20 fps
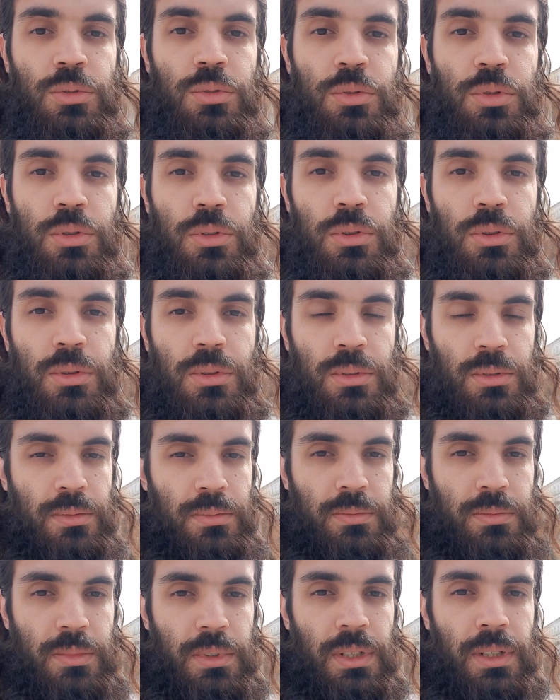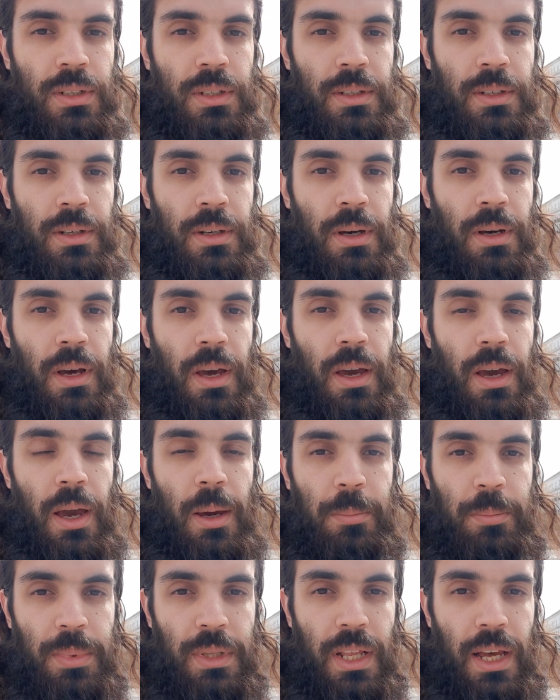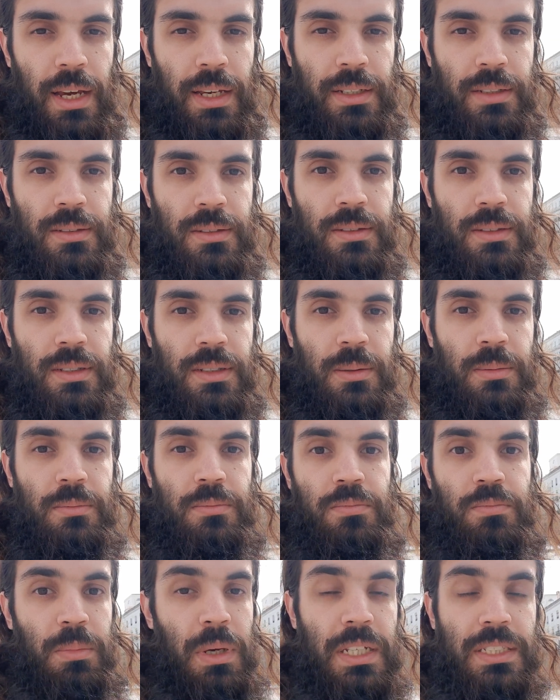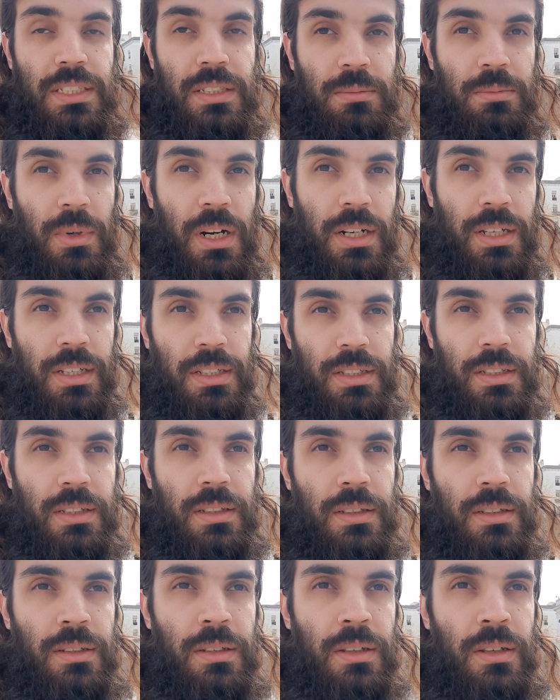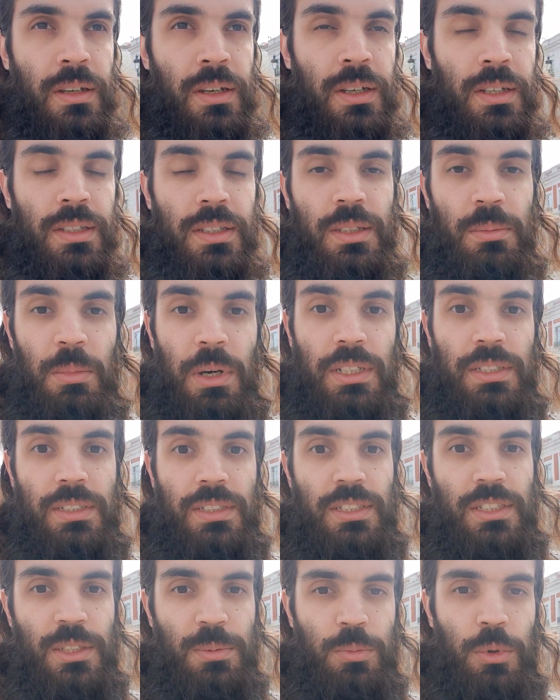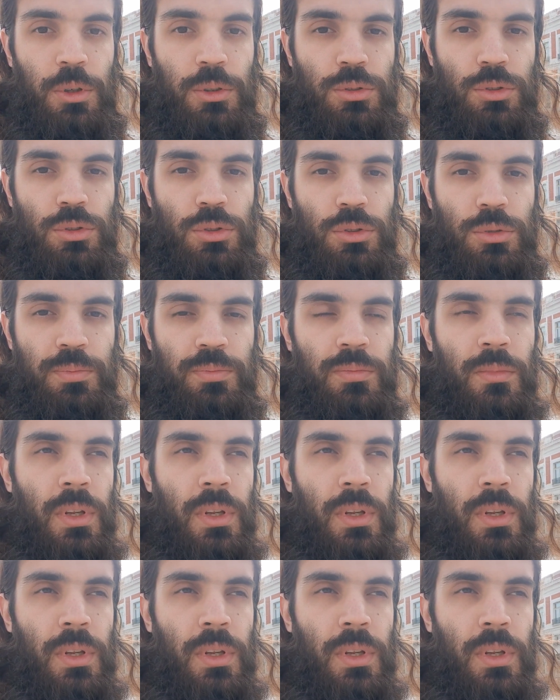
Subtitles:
to apply the basic marketing demand response,